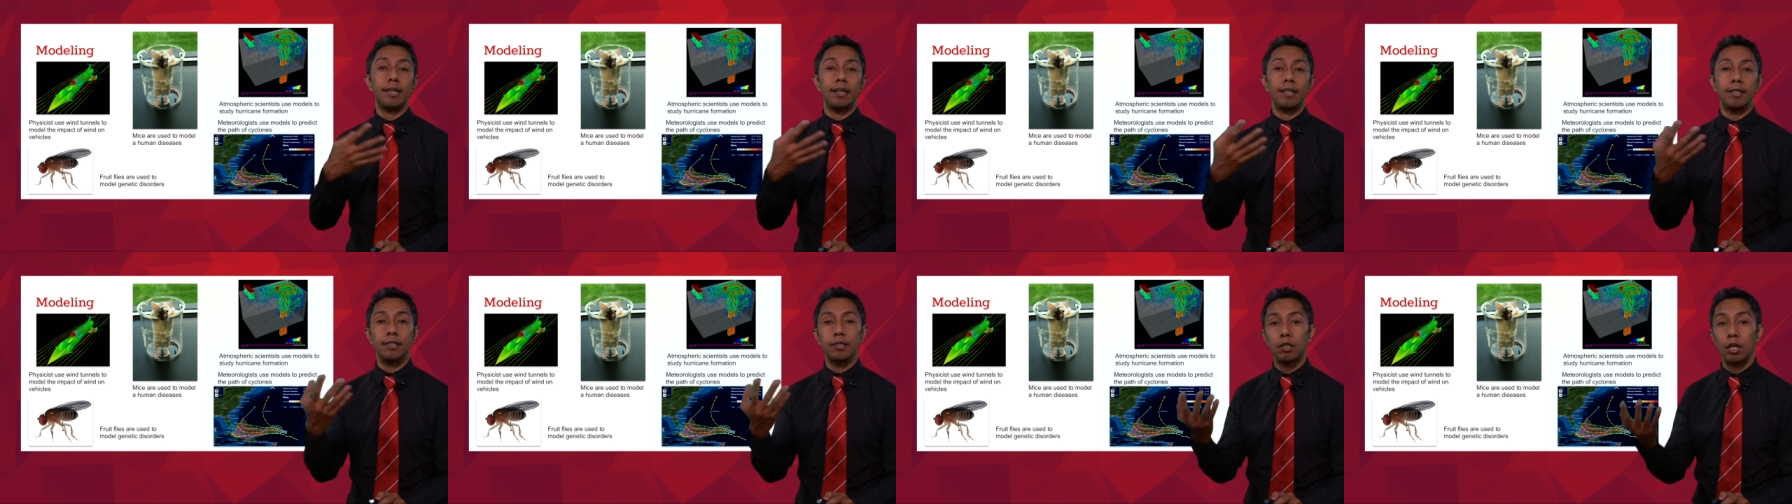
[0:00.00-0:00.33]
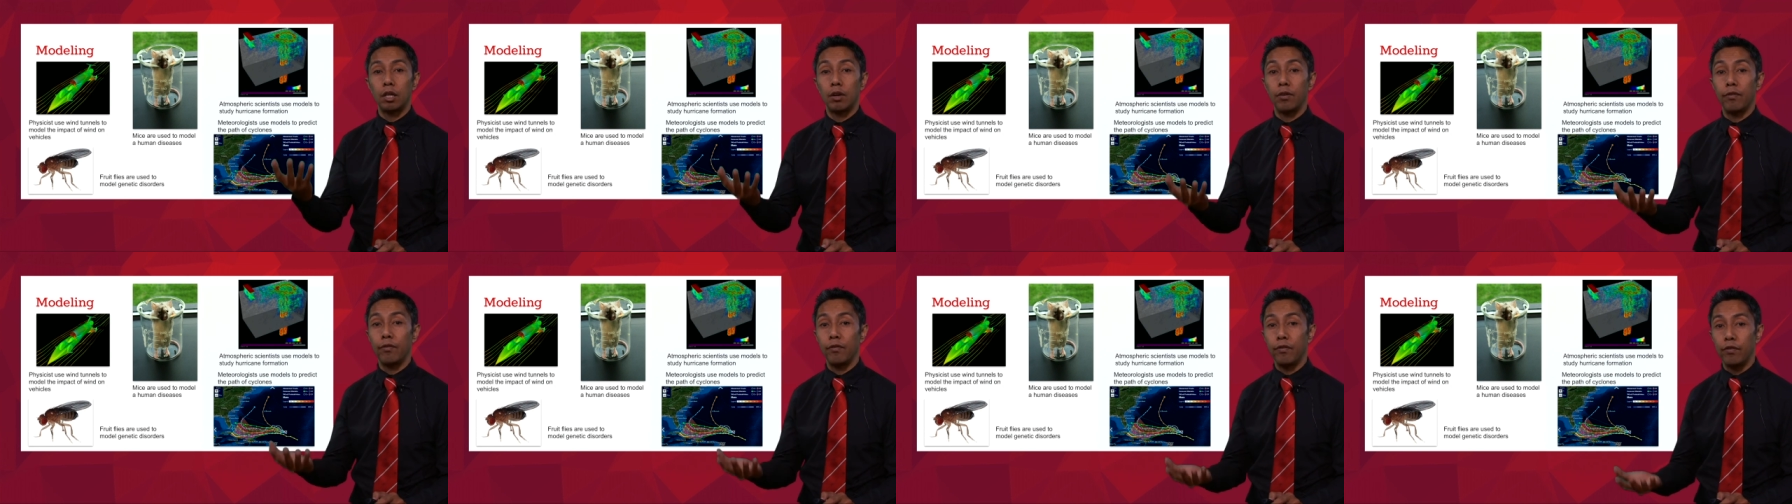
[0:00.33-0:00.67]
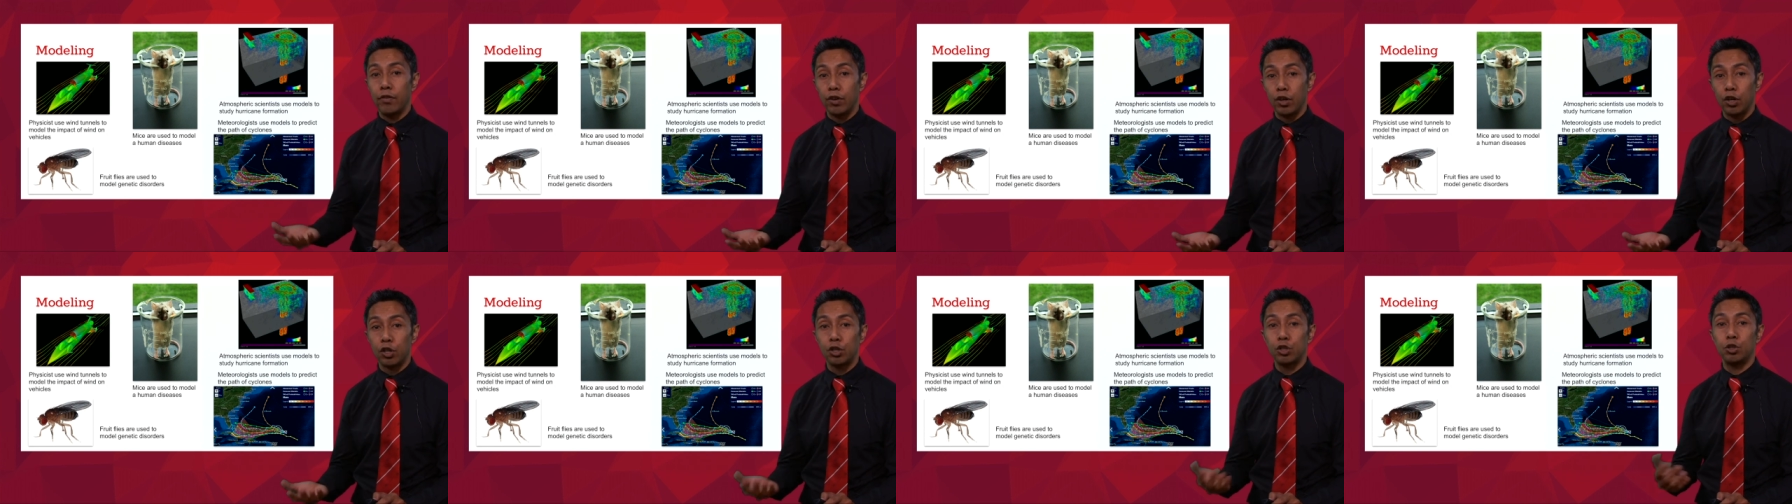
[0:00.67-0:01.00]
inside a
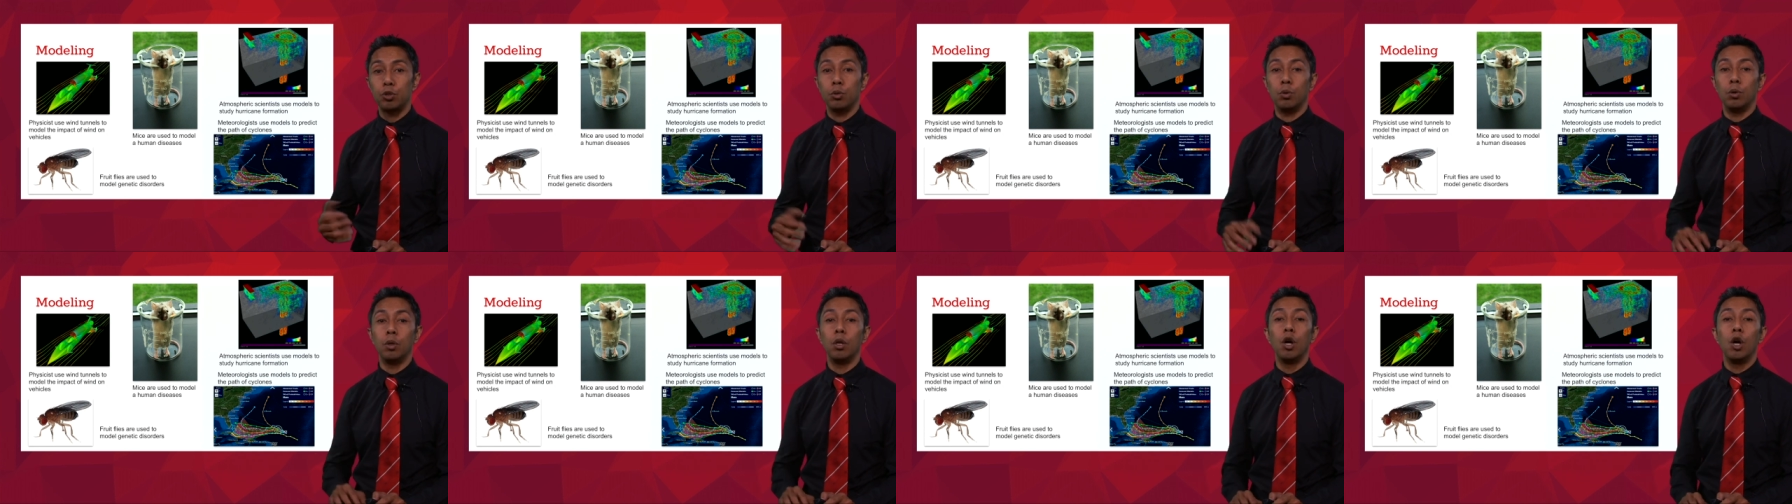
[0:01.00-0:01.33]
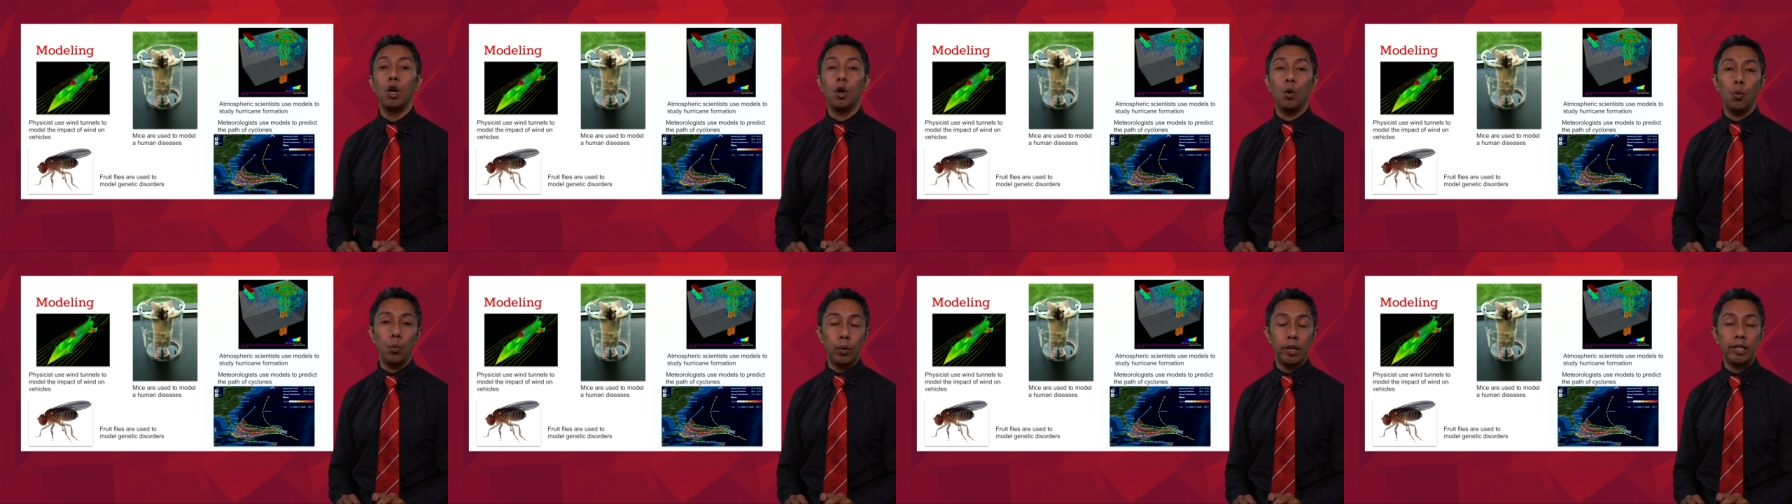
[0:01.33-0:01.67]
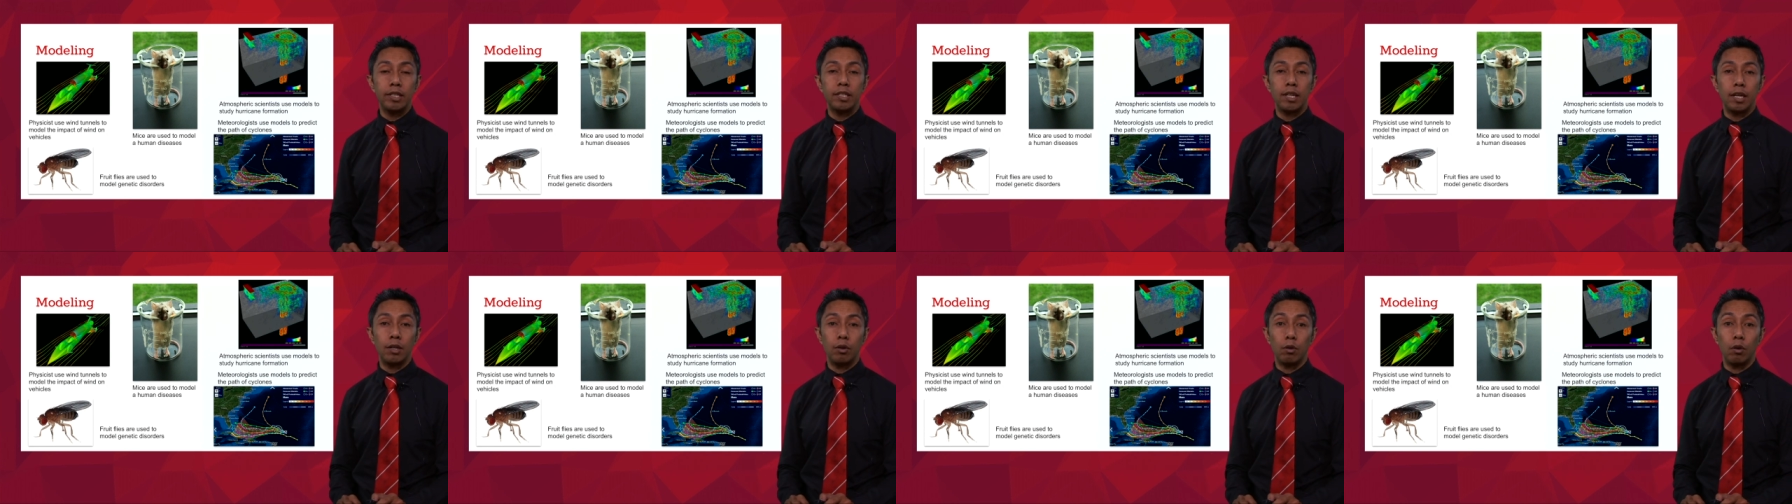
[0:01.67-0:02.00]
virtual wind
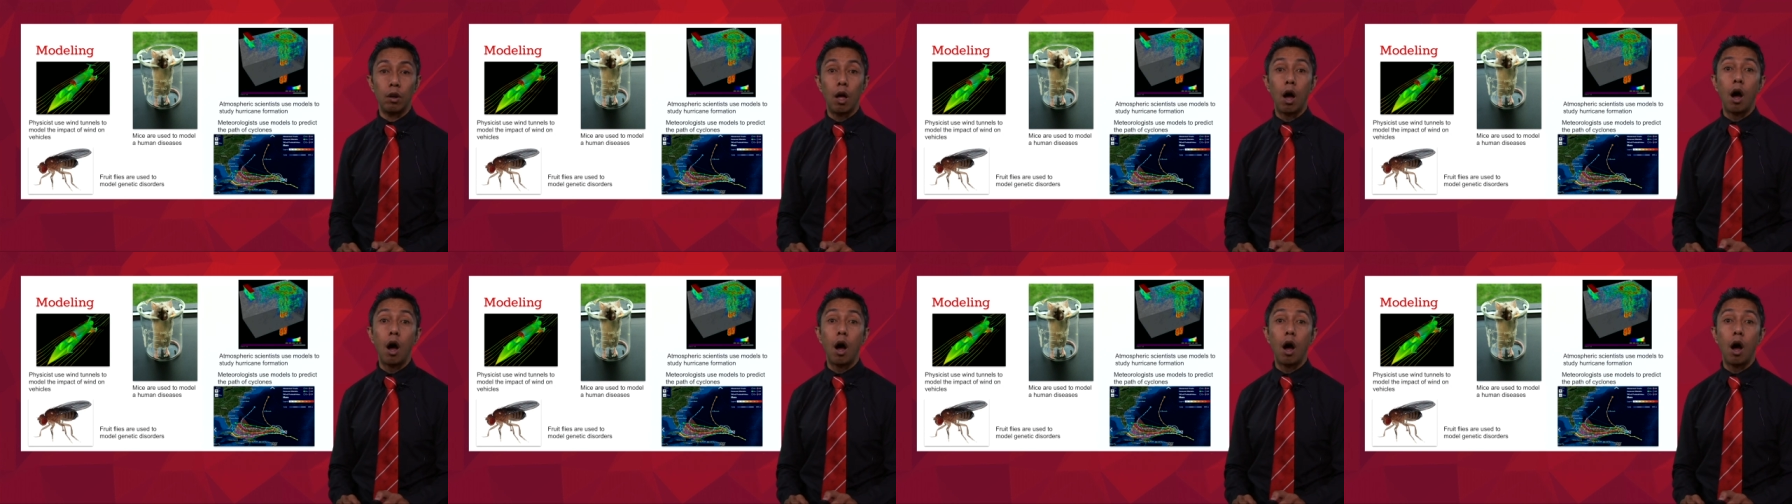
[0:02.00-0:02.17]
tunnel.